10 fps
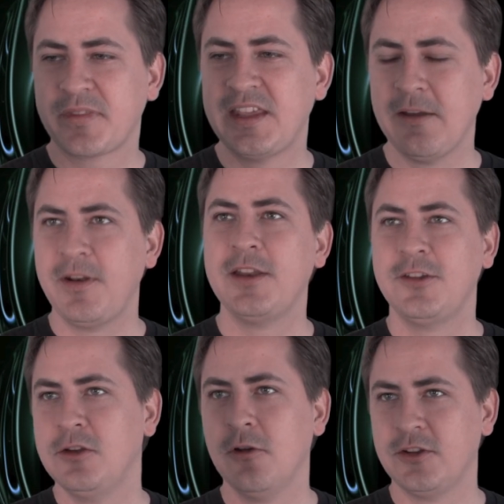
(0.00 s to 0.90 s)
giving it
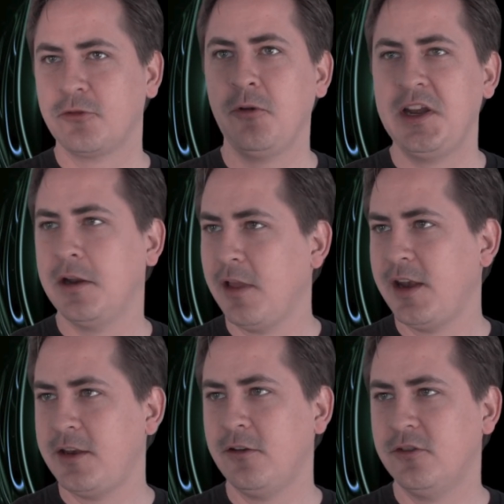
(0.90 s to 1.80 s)
to you on screen and
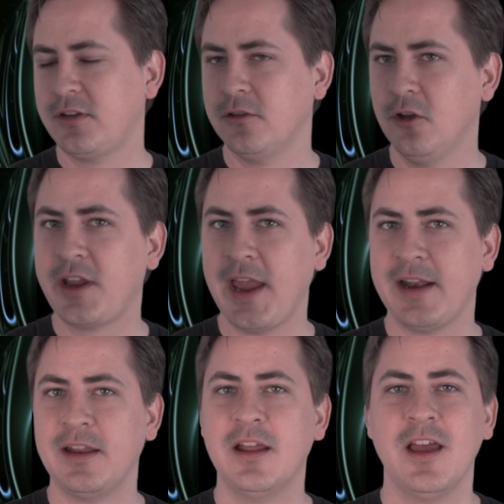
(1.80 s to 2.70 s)
letting you just look
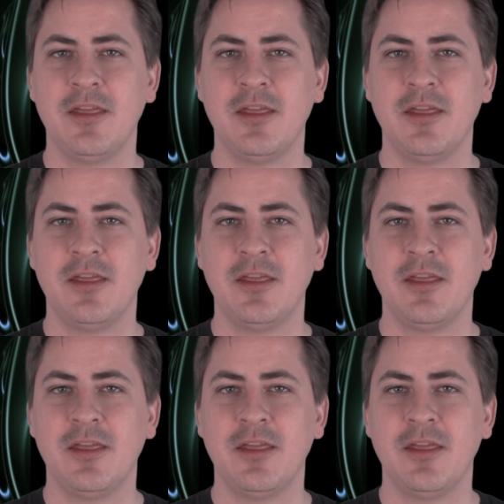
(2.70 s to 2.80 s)
at it,